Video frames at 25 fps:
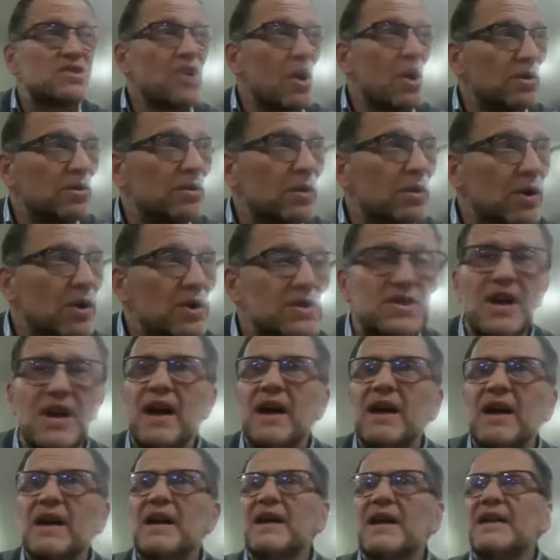salt
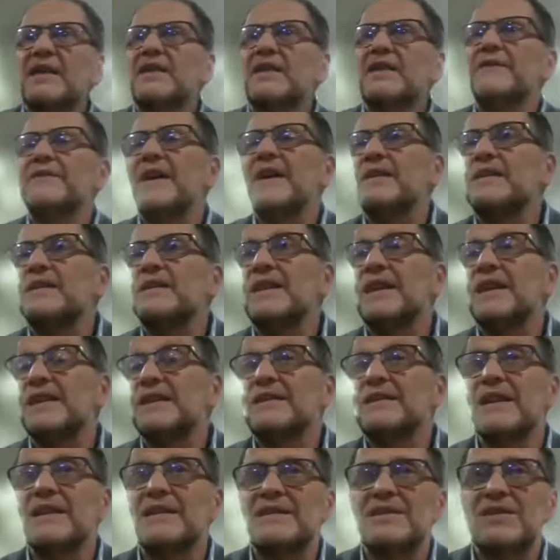water. The, the,
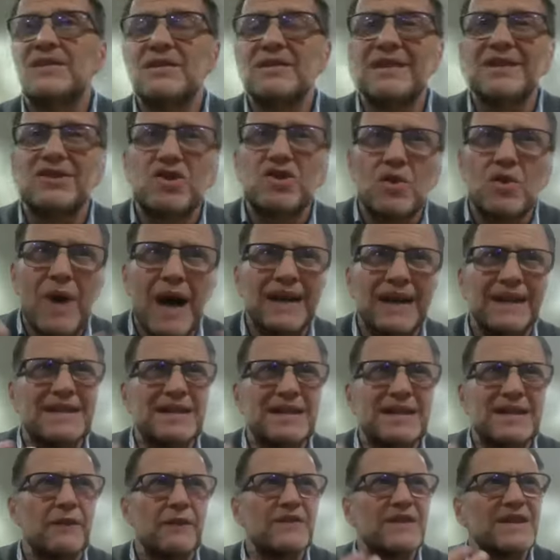the, the
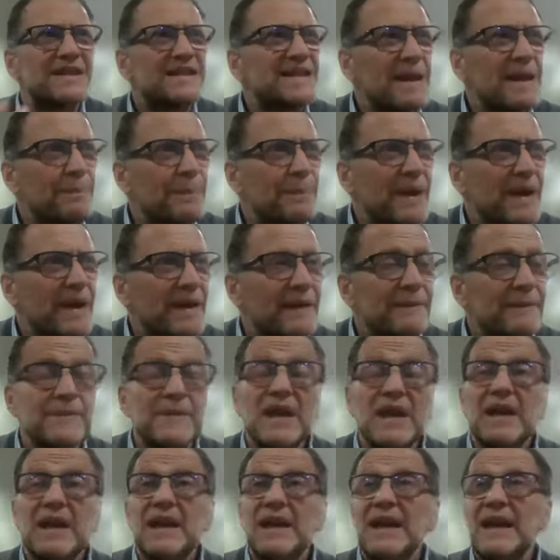duality of this dipping
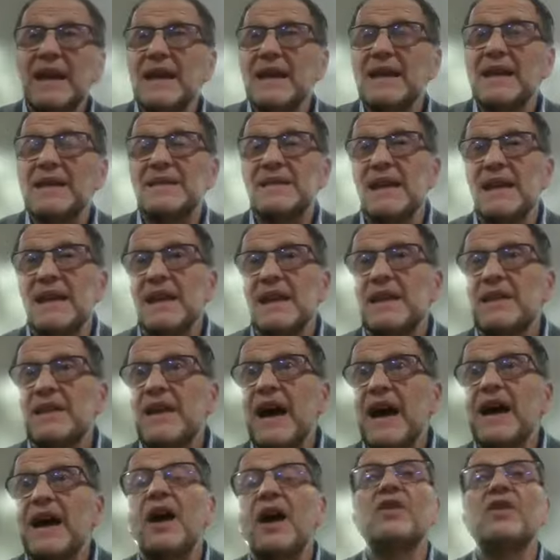is
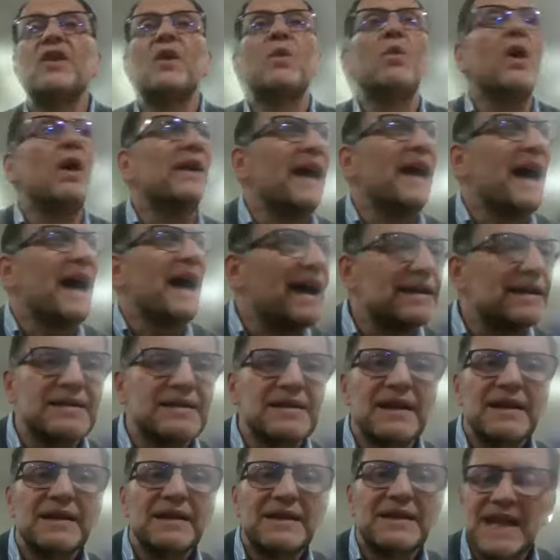that on the one
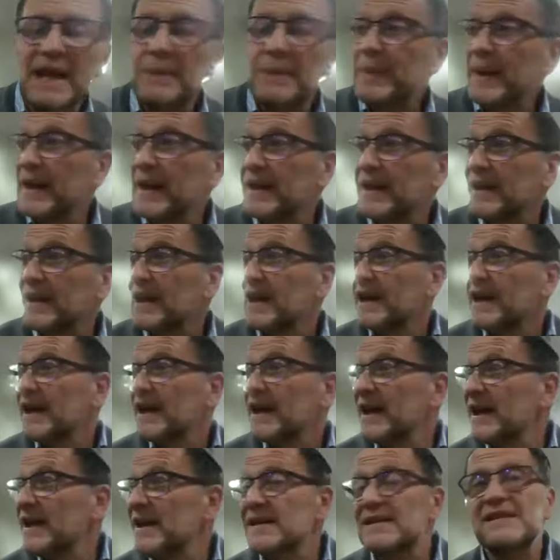hand, dipping
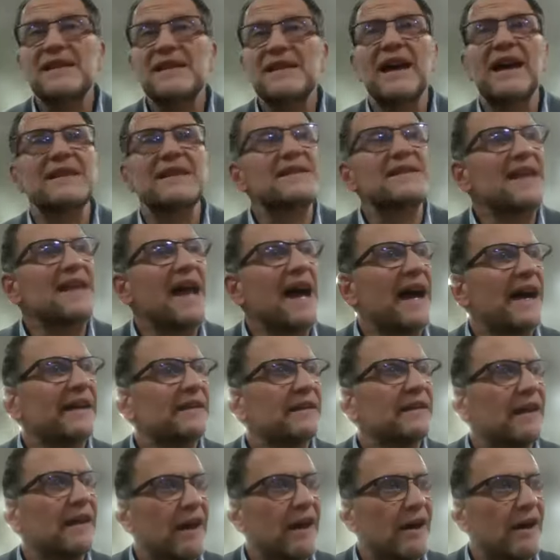is a
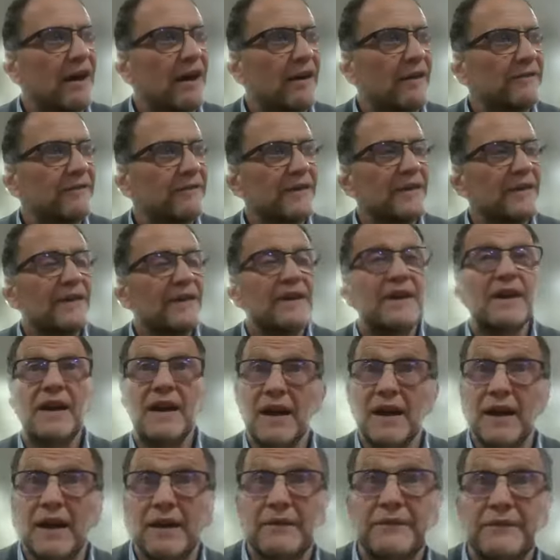sign of
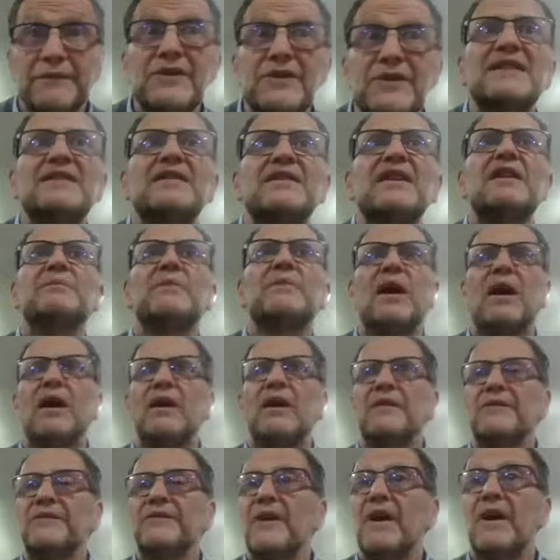uh, freedom
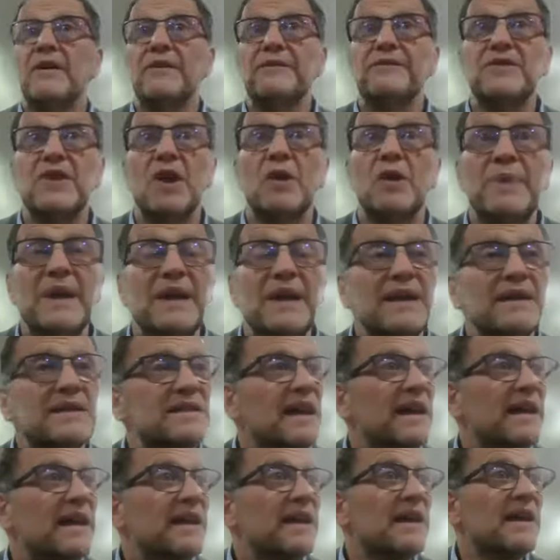of, of
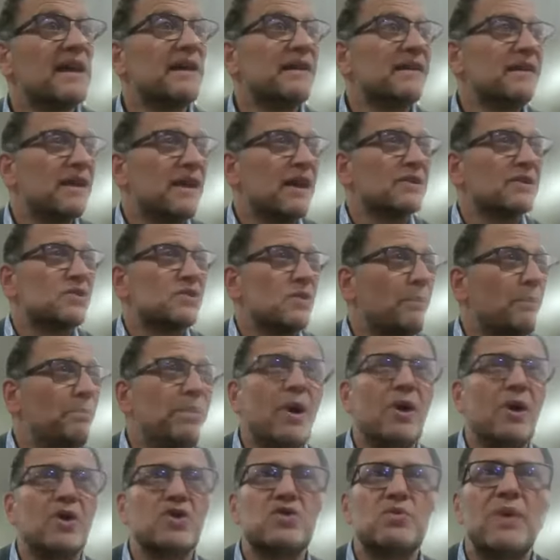nobility. You go to a
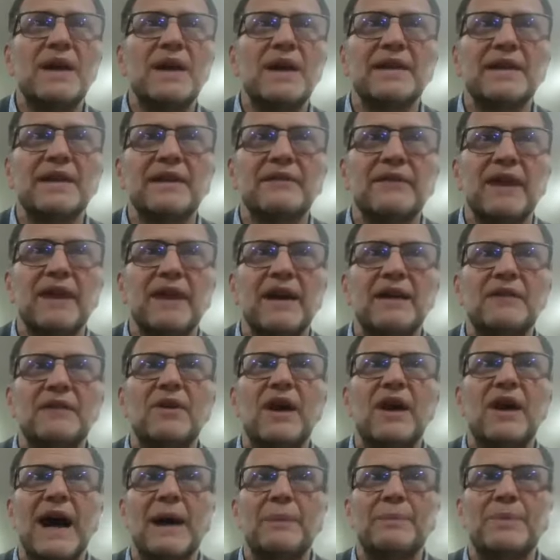posh wedding, right?
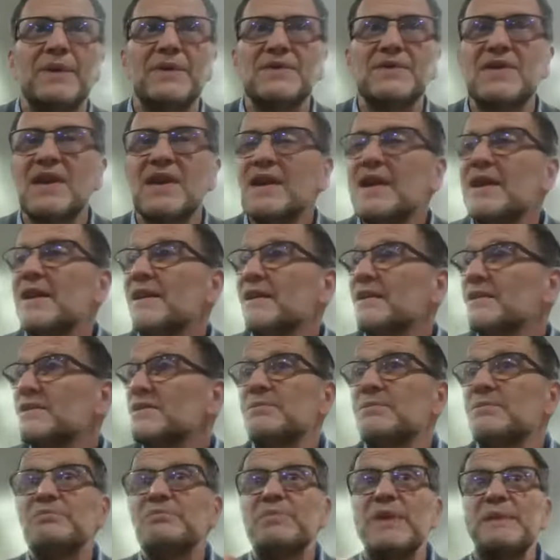What happens?
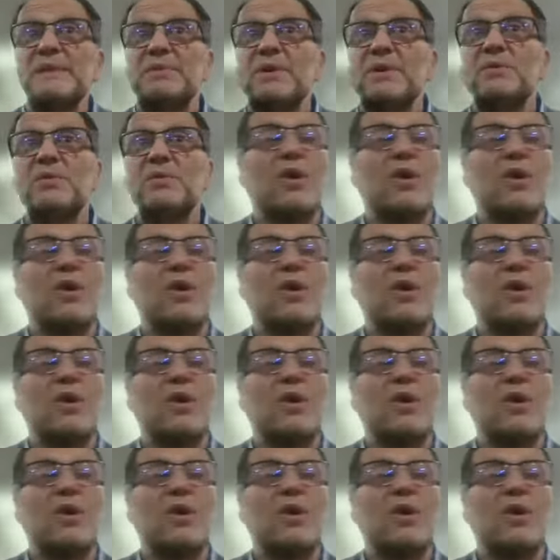Some people